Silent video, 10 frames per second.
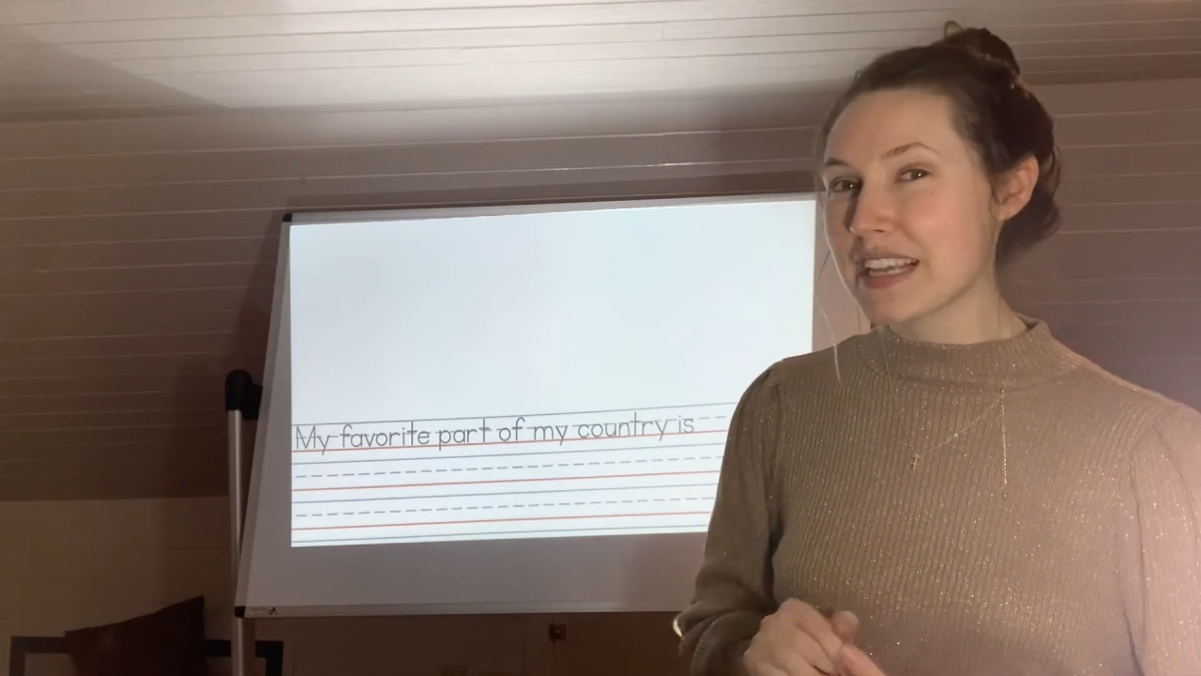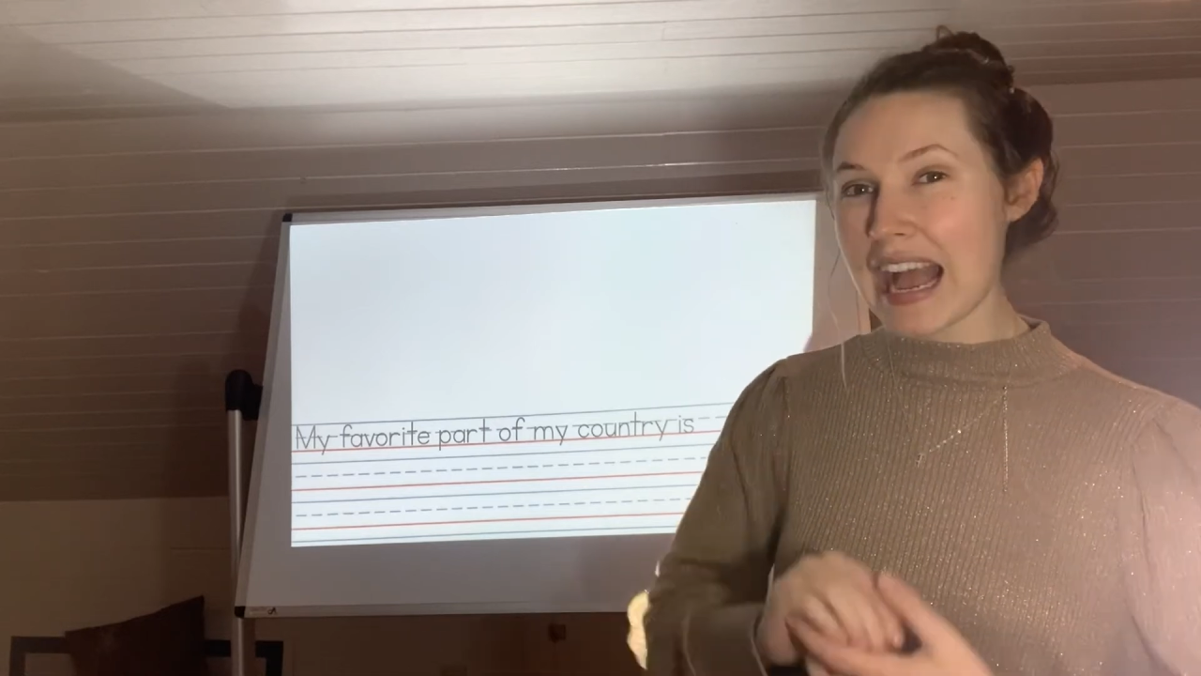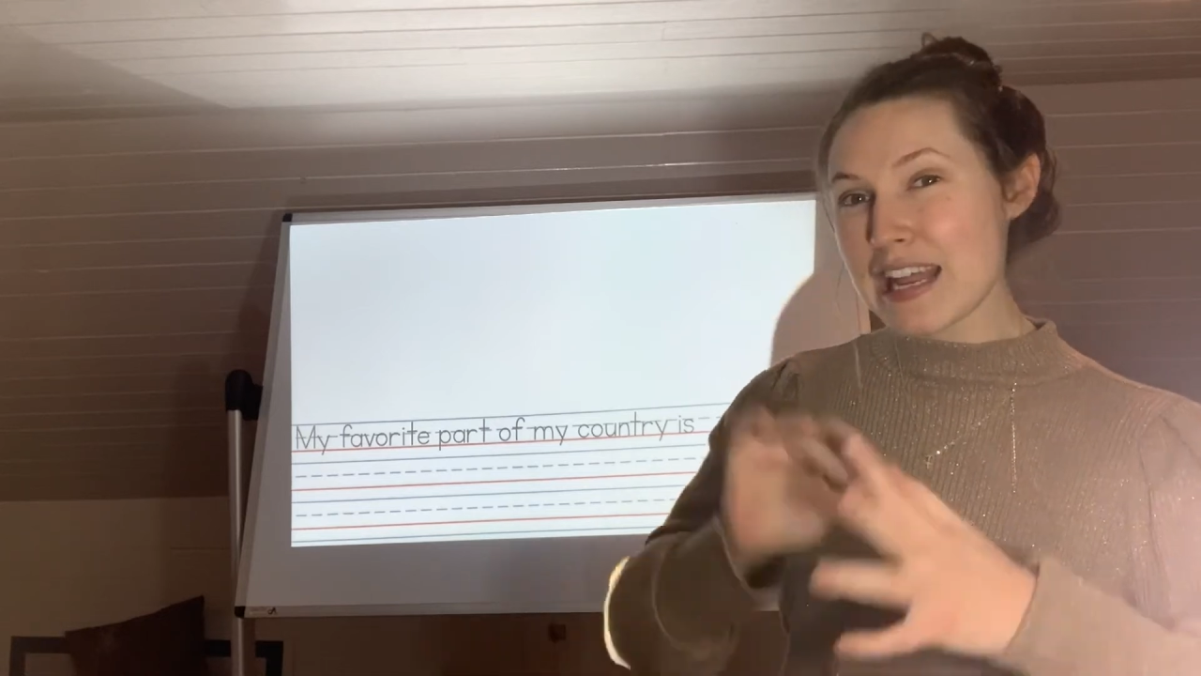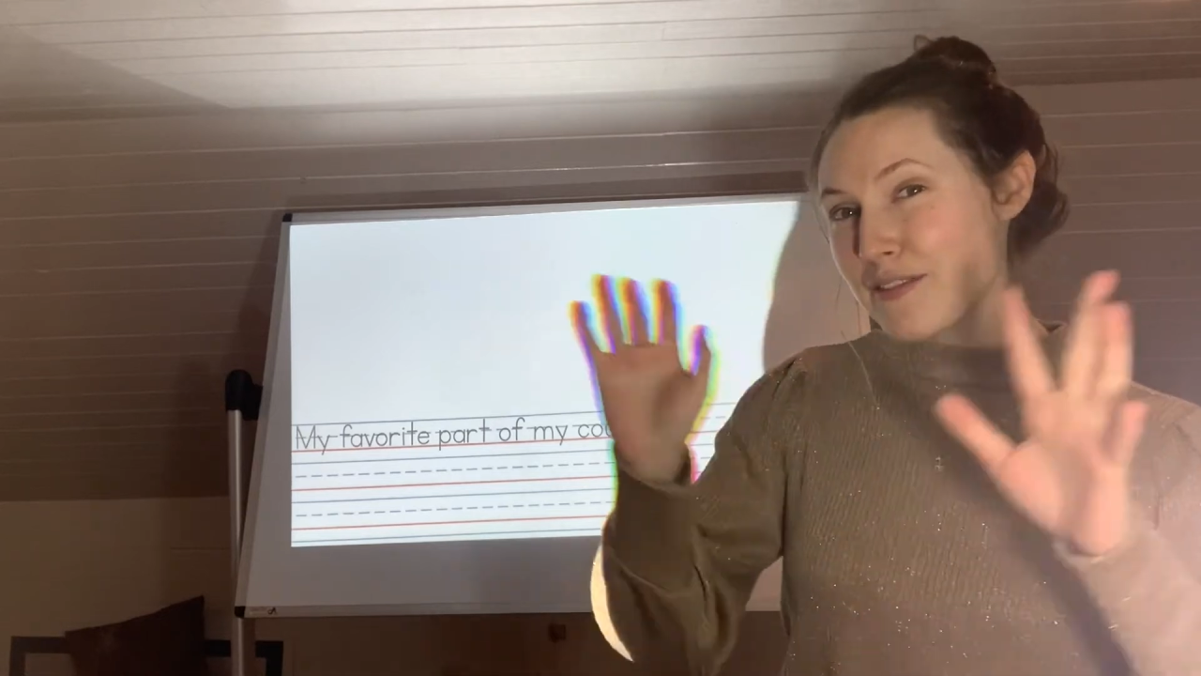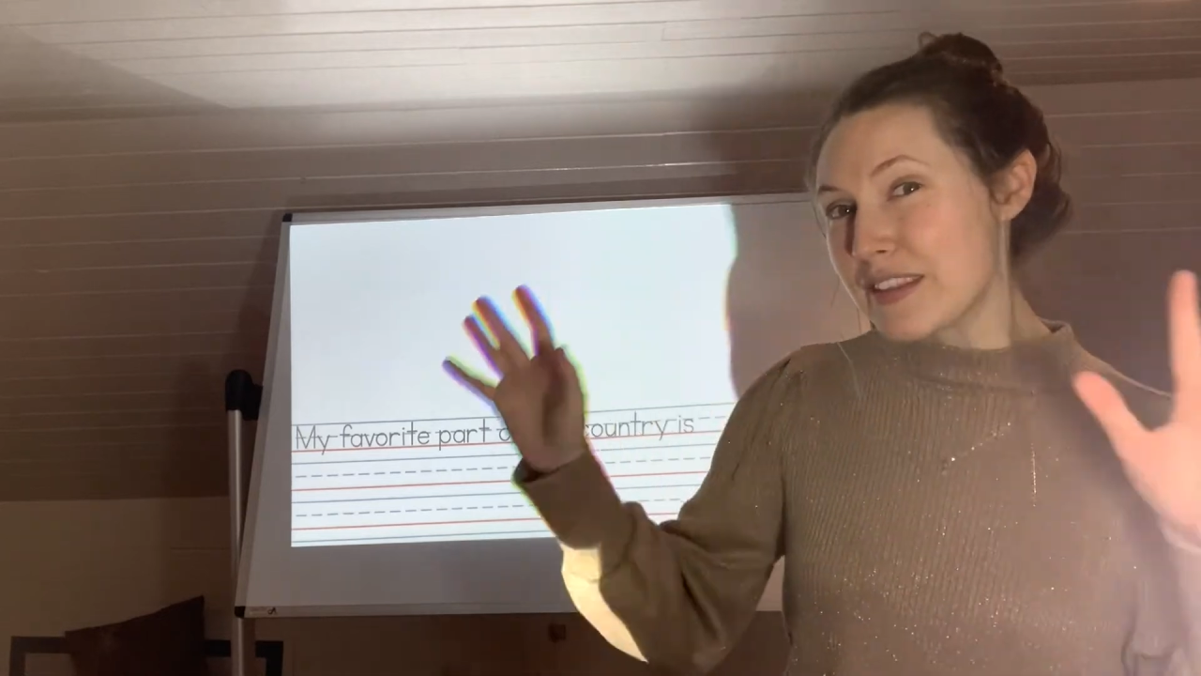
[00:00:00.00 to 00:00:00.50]

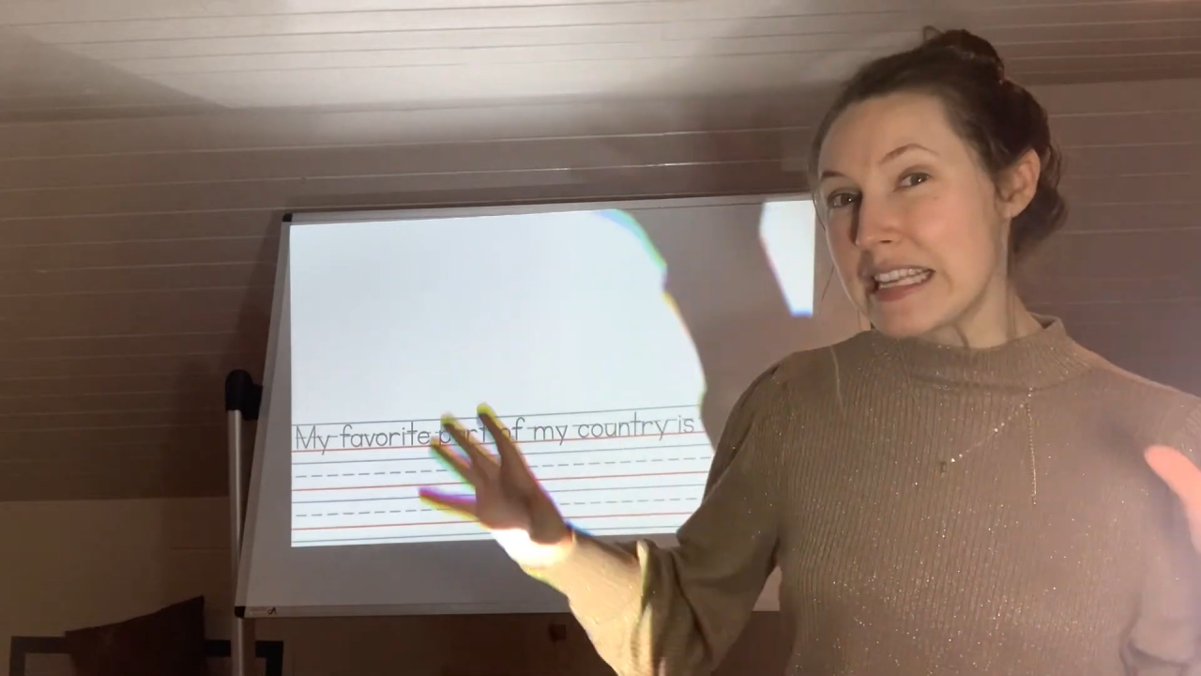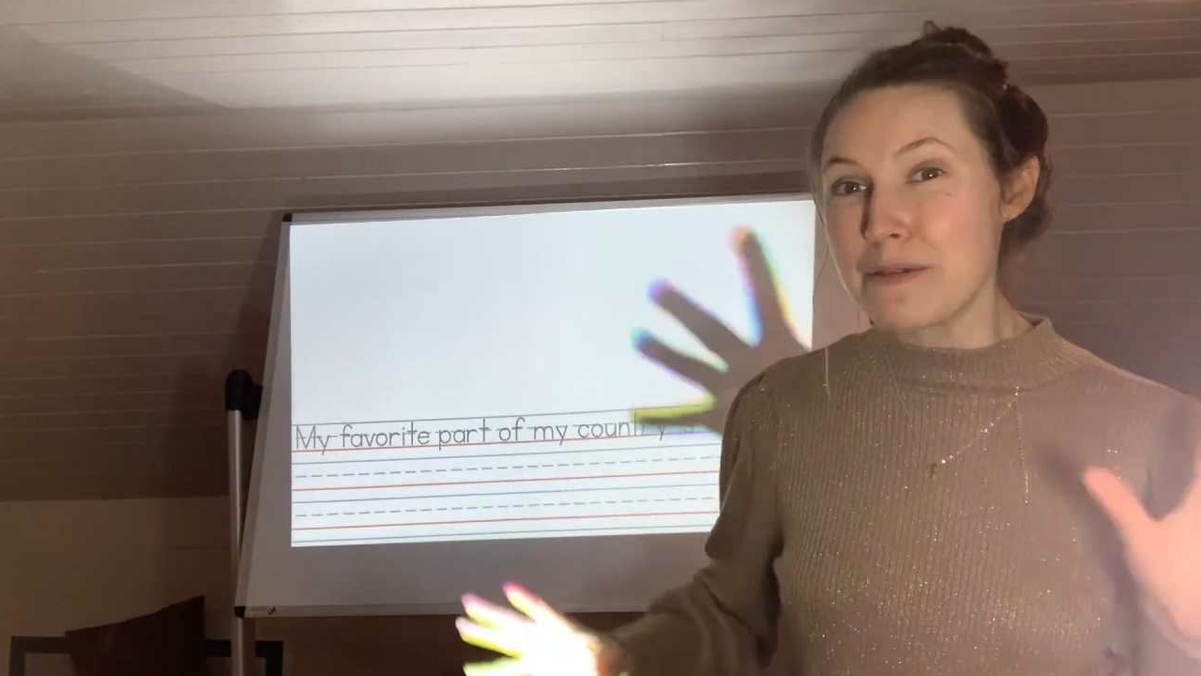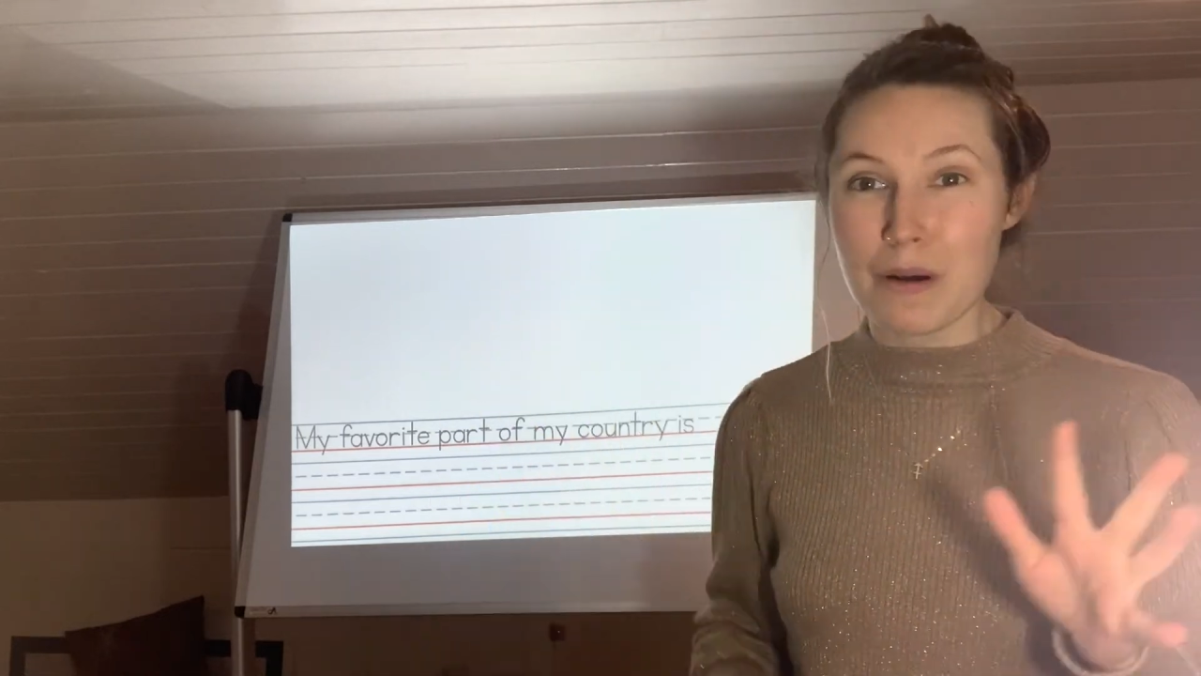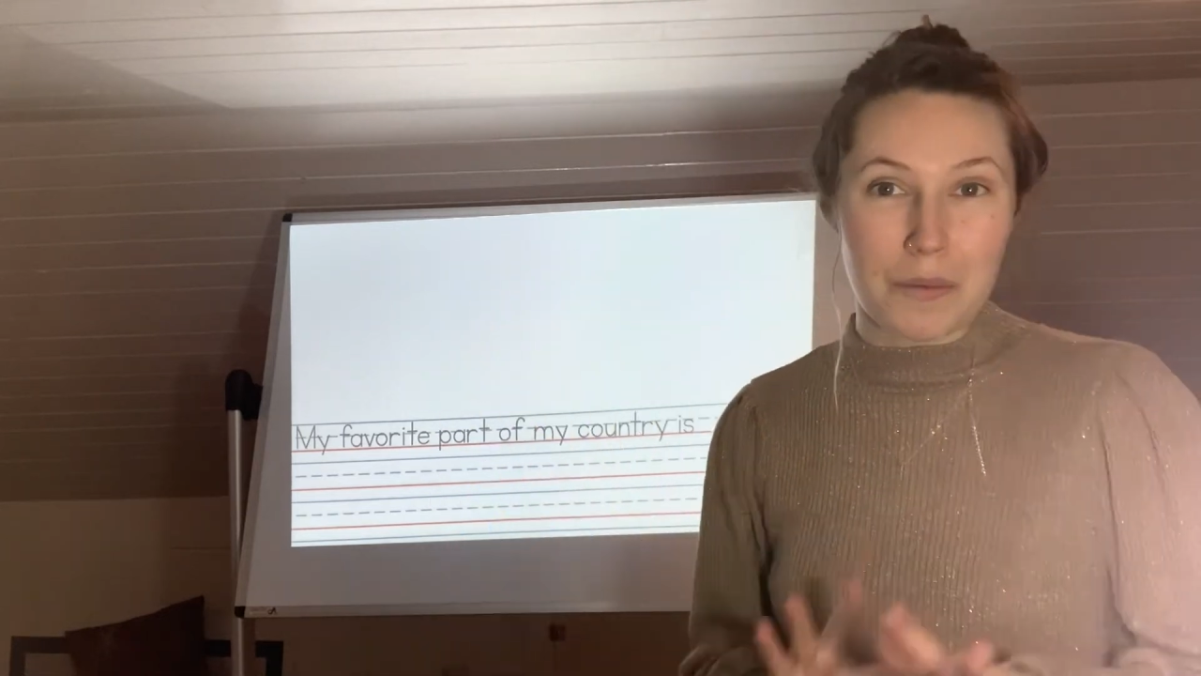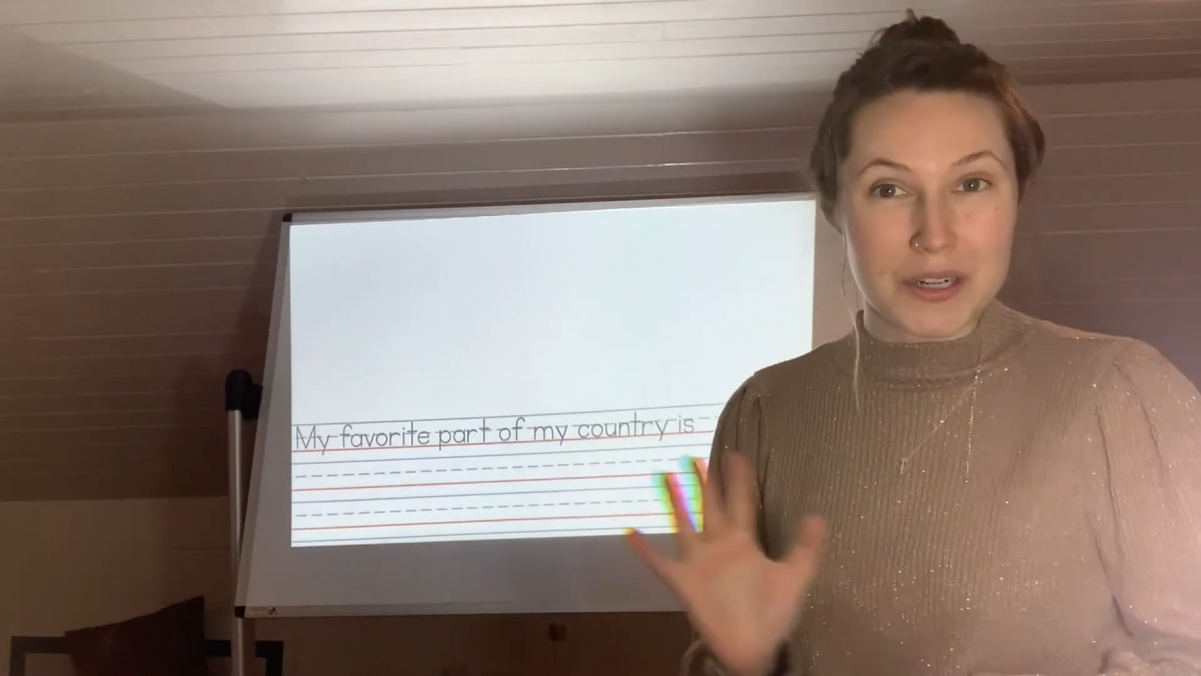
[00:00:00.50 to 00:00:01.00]
kind of see
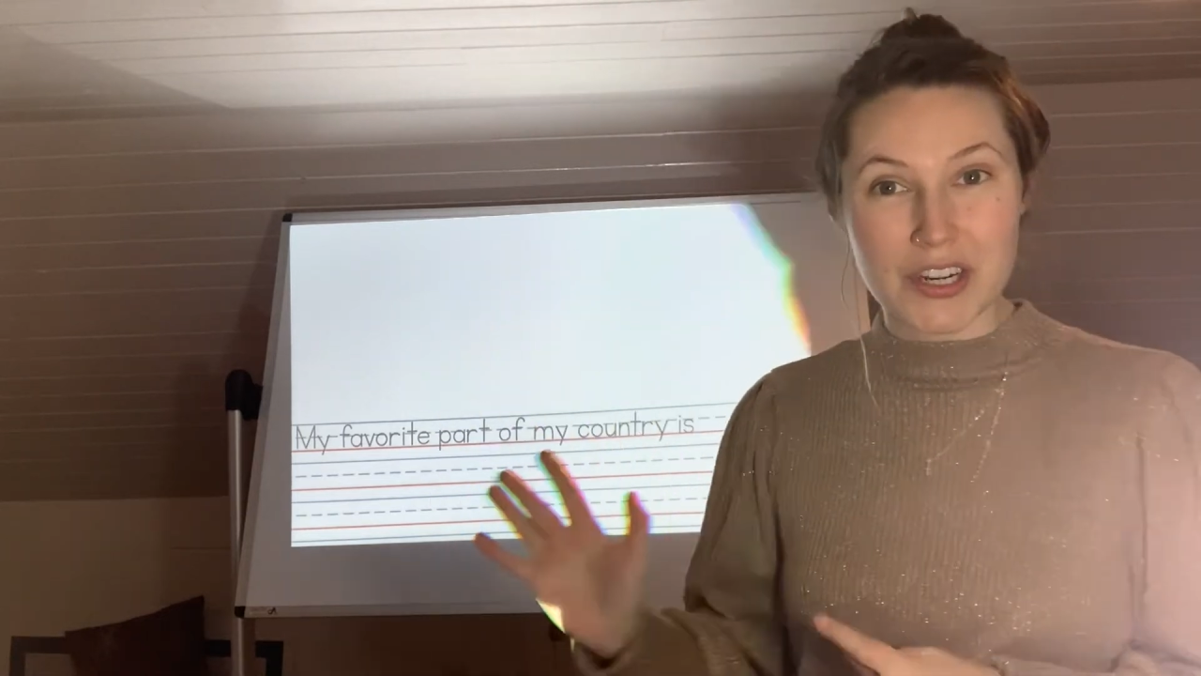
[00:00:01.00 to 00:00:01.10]
what we're